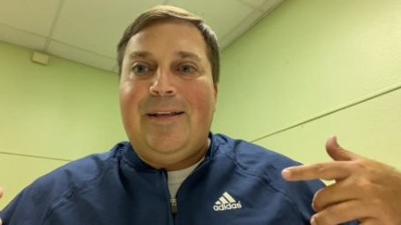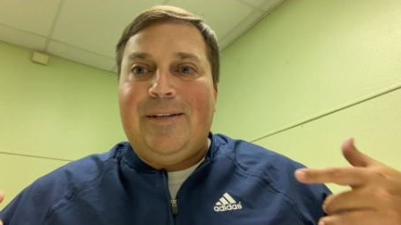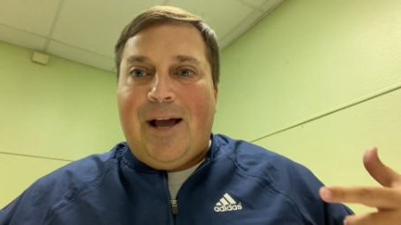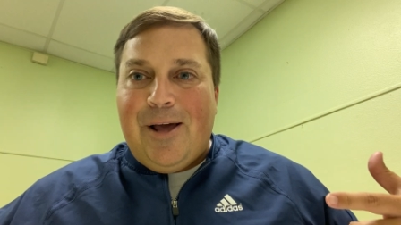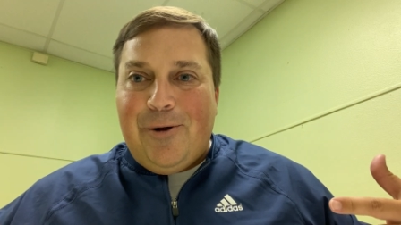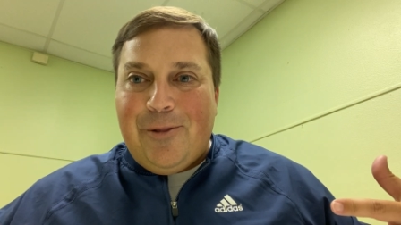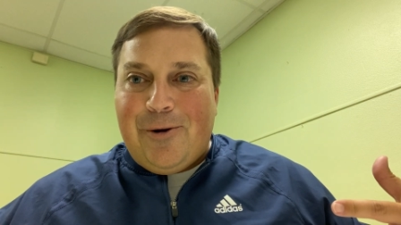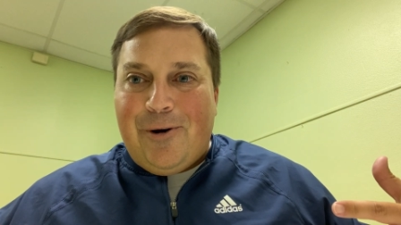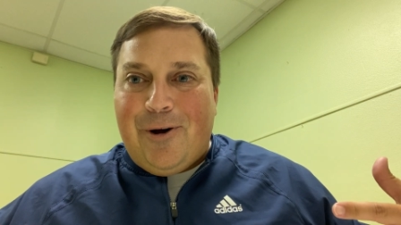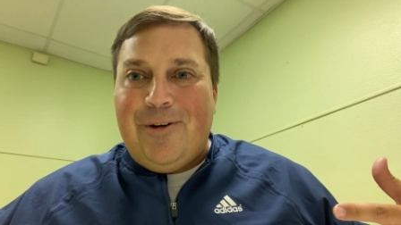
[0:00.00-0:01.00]
died on the
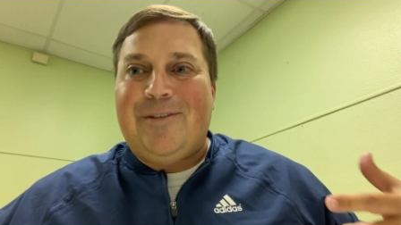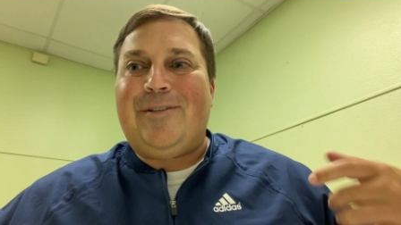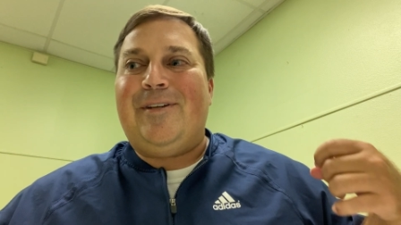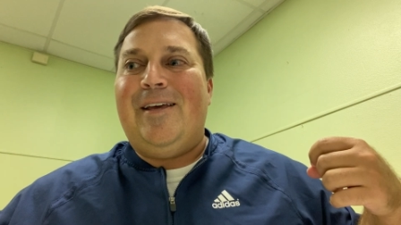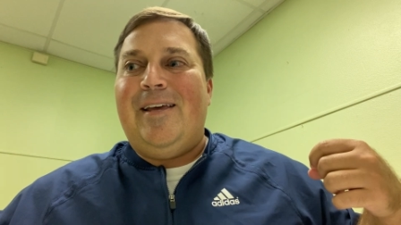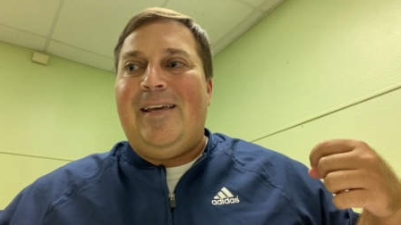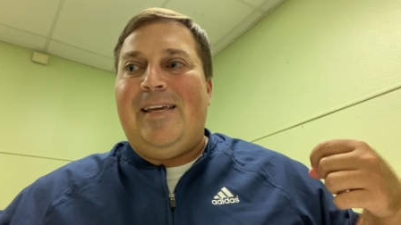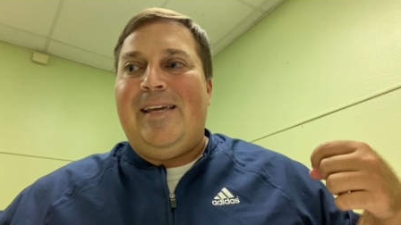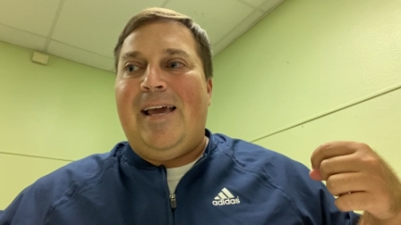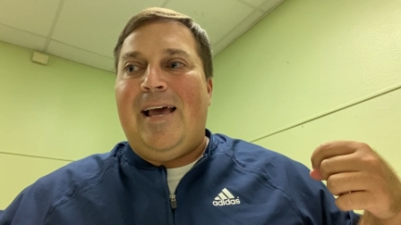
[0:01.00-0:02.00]
cross.
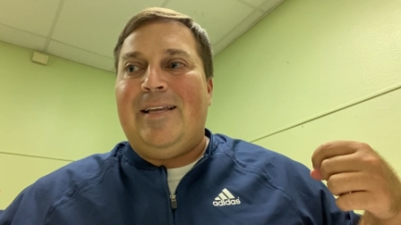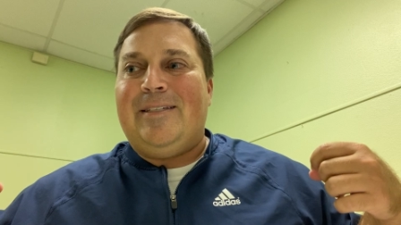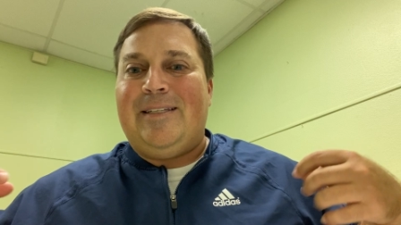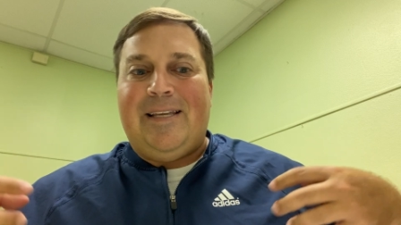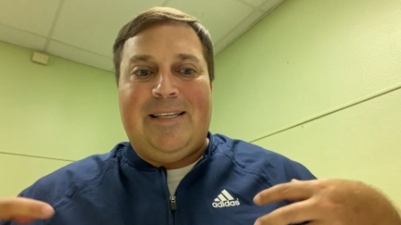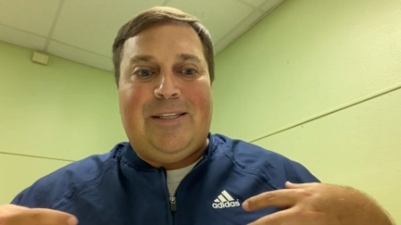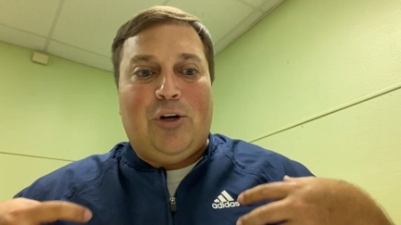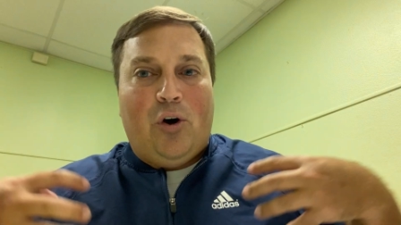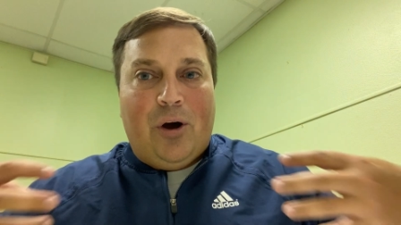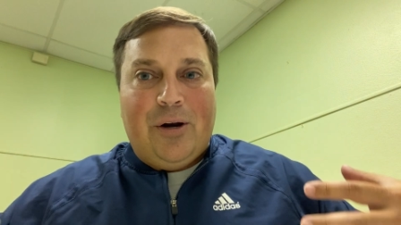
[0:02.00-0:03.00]
He has
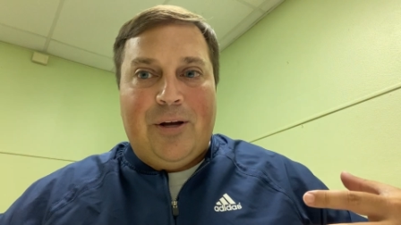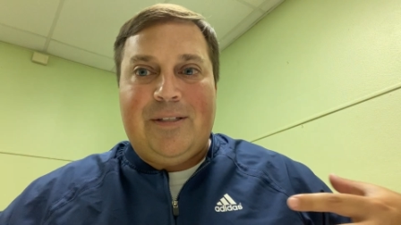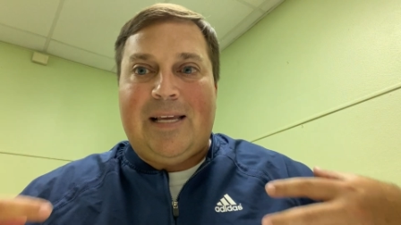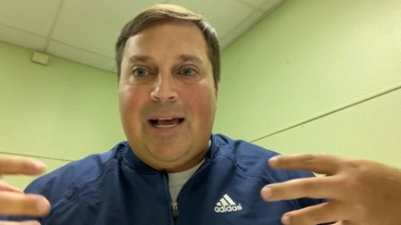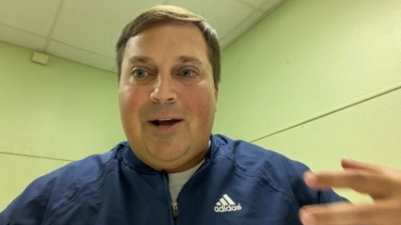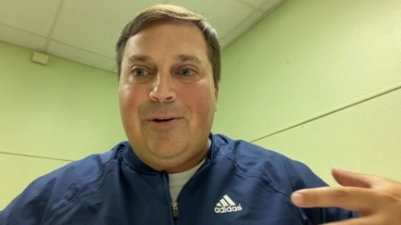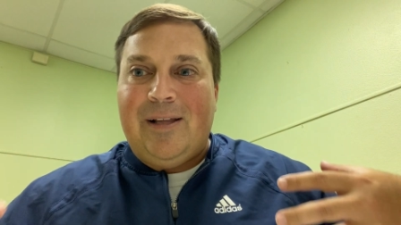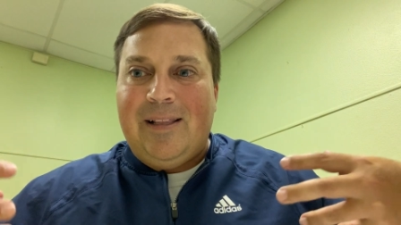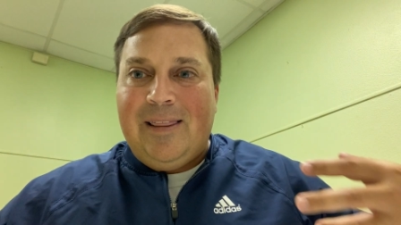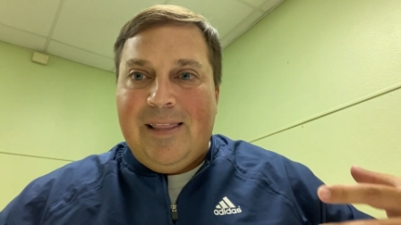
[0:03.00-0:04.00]
taught us how
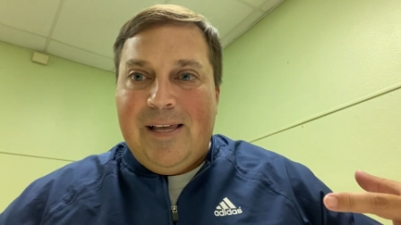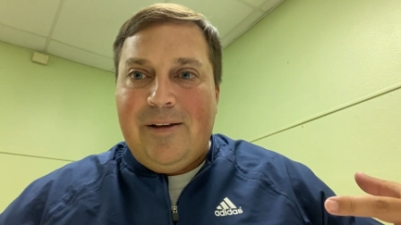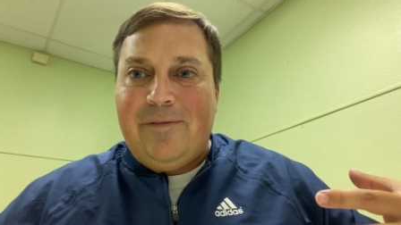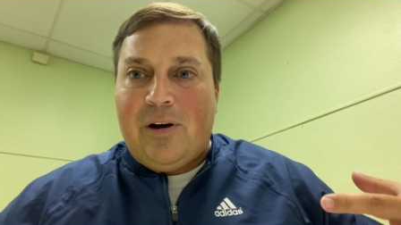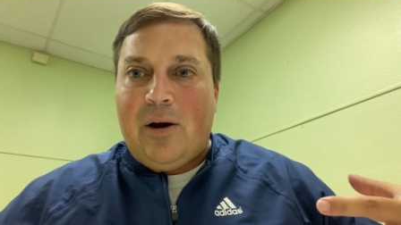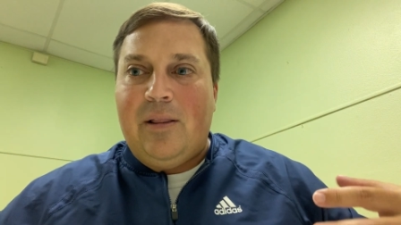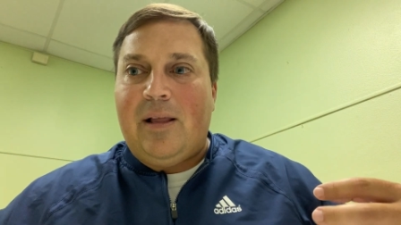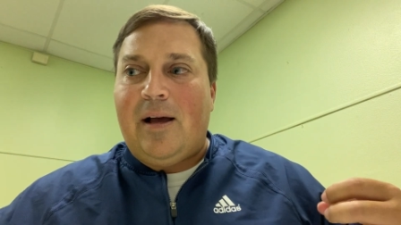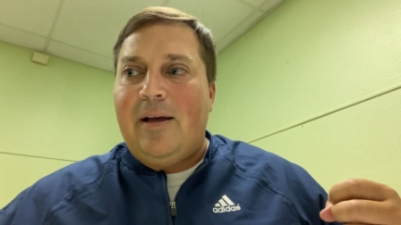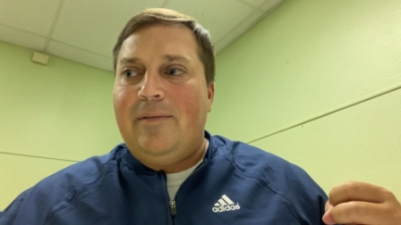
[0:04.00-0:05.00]
to live our
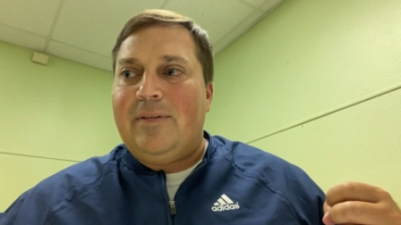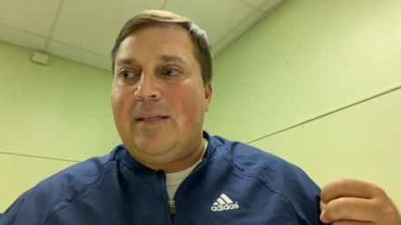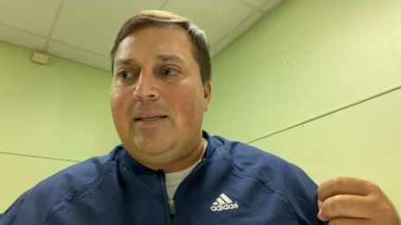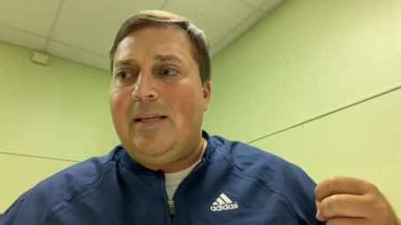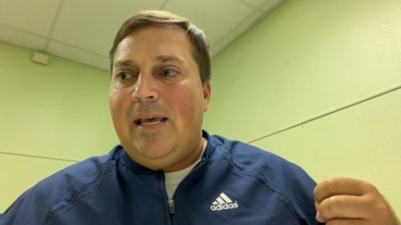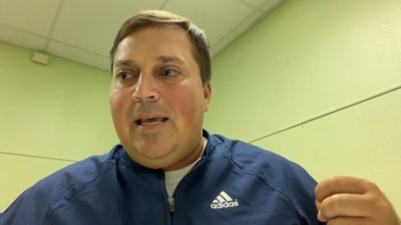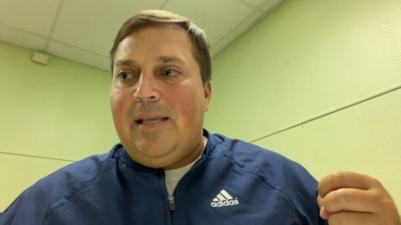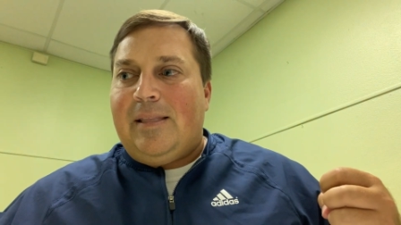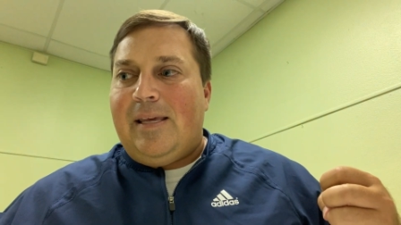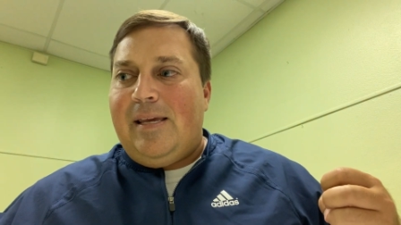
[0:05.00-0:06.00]
lives and
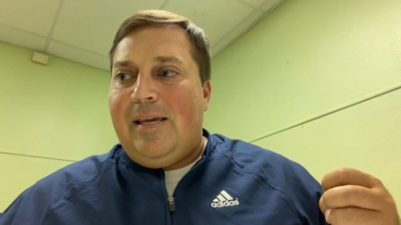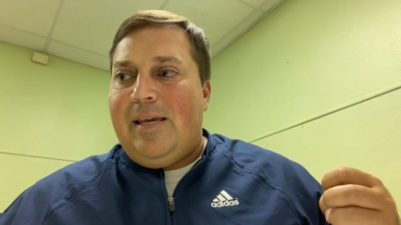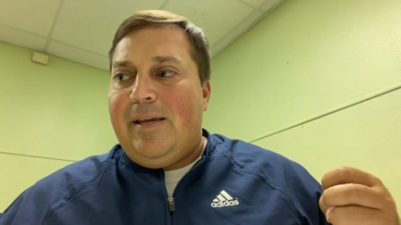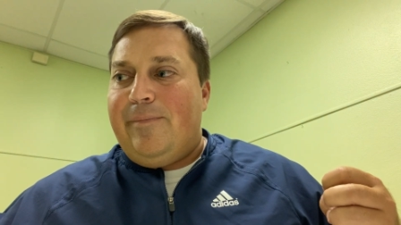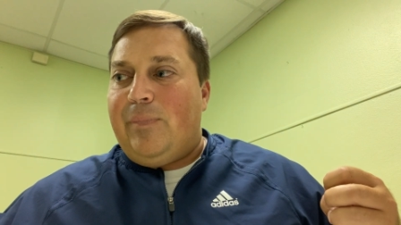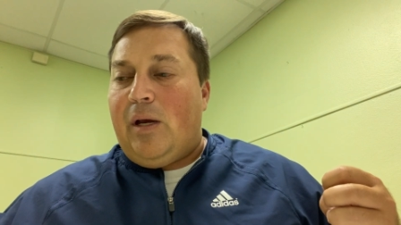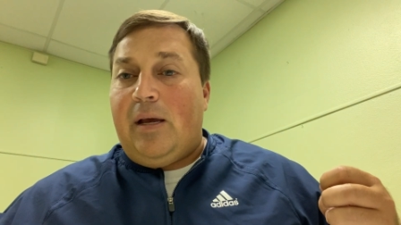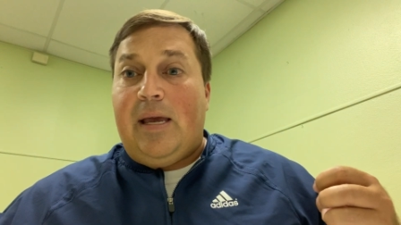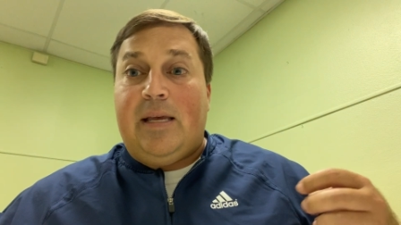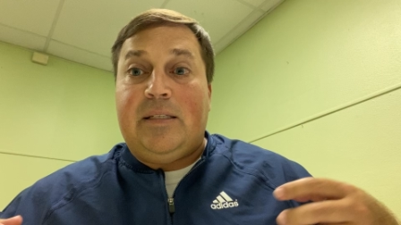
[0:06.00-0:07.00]
he
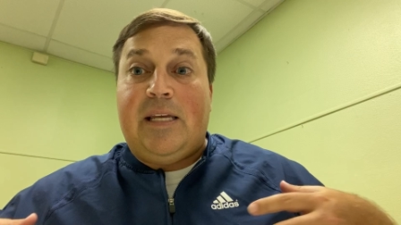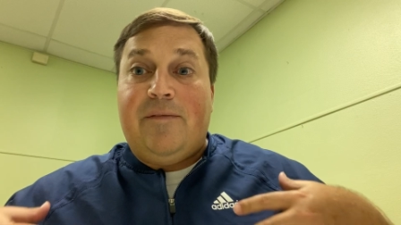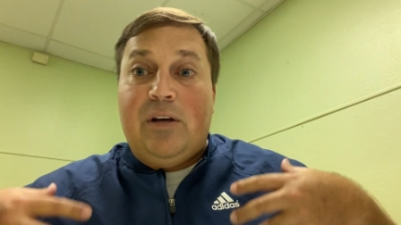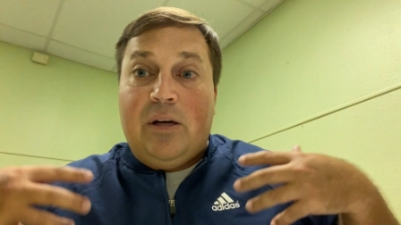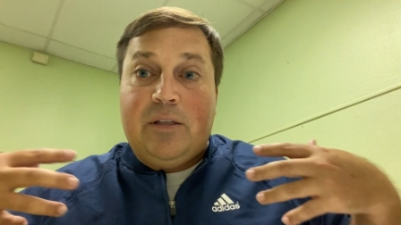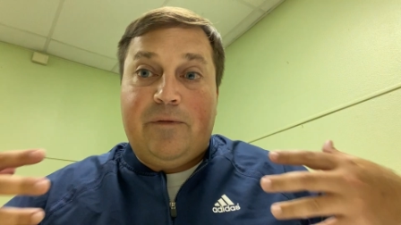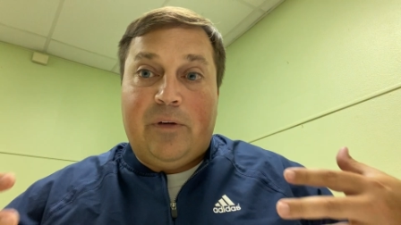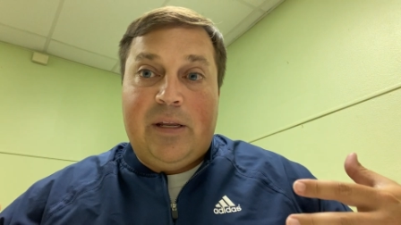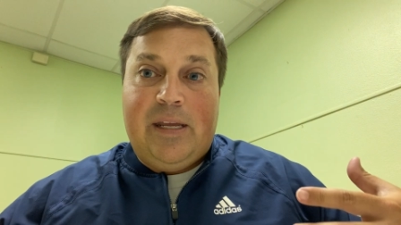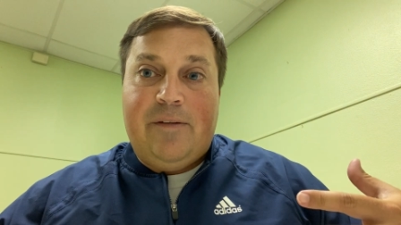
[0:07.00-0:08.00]
has given us
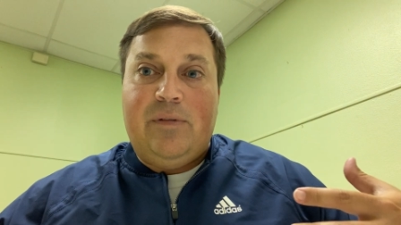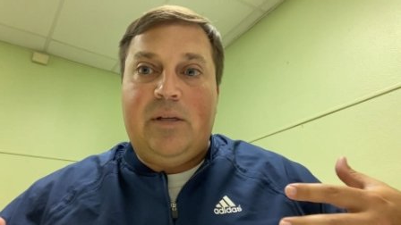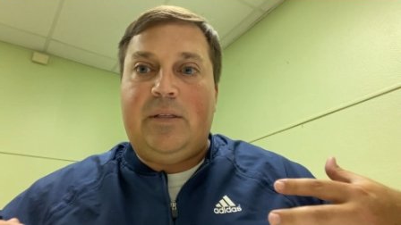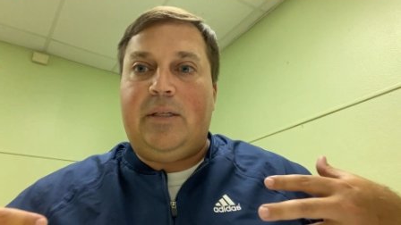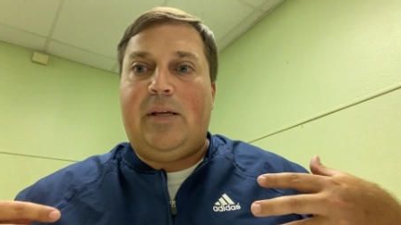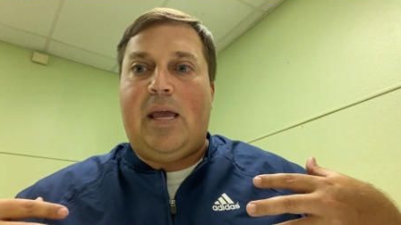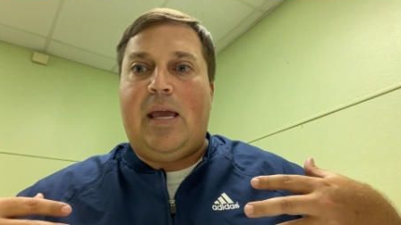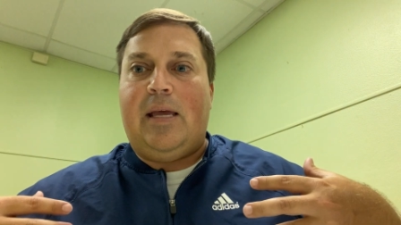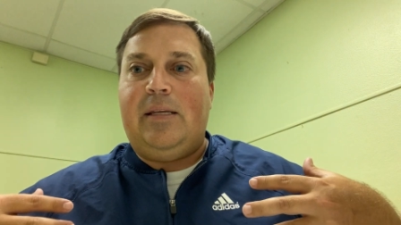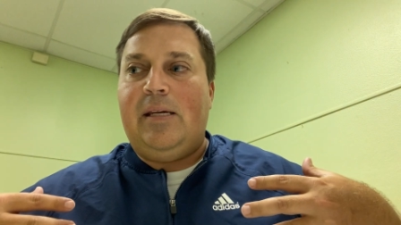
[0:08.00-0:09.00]
forgiveness
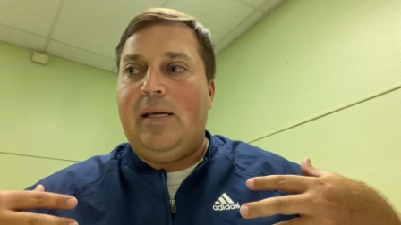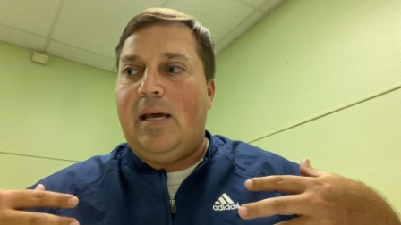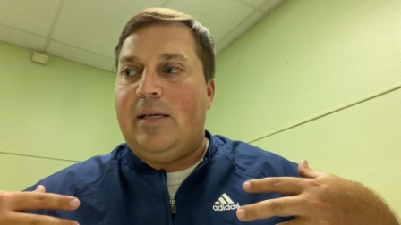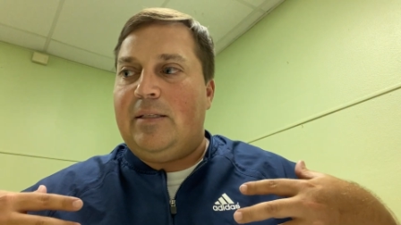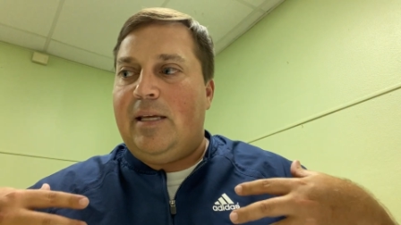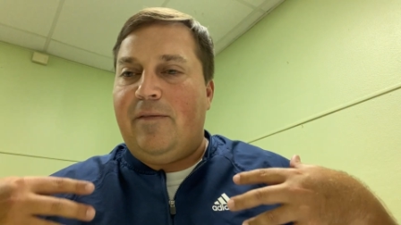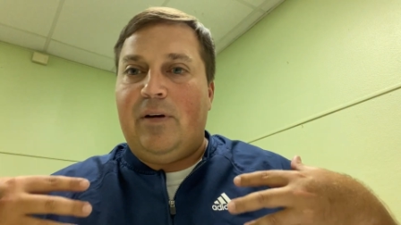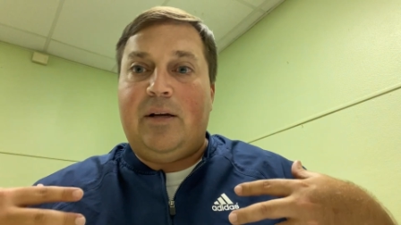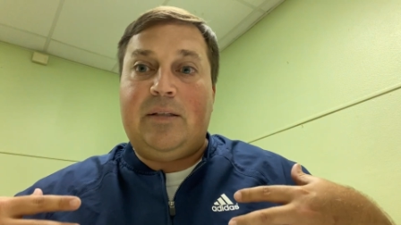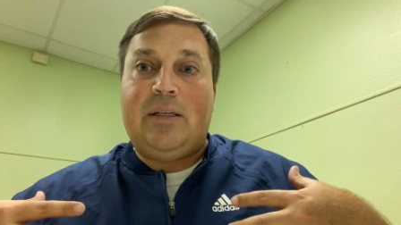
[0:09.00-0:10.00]
and he has
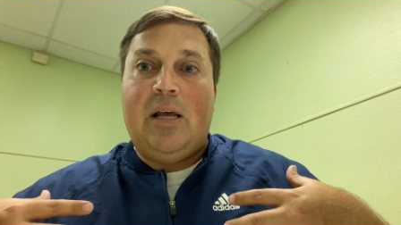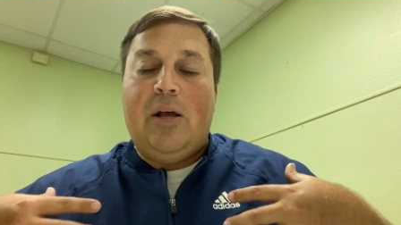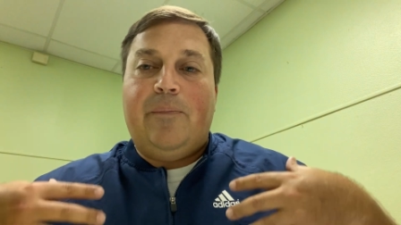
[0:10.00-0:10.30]
given us